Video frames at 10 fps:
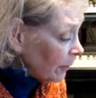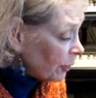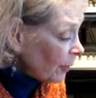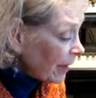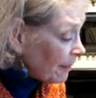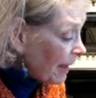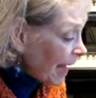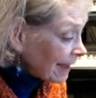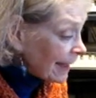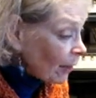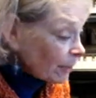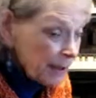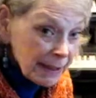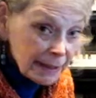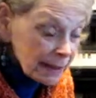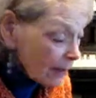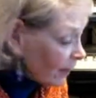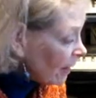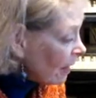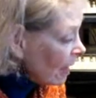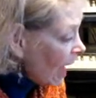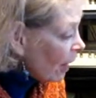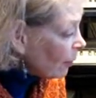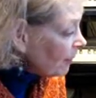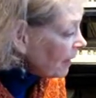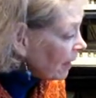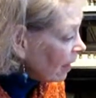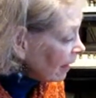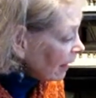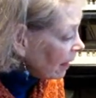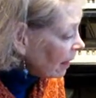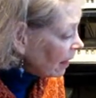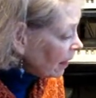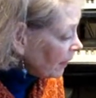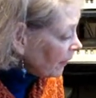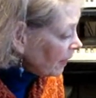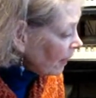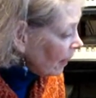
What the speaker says: so we can pass out pieces of it, I will be cutting the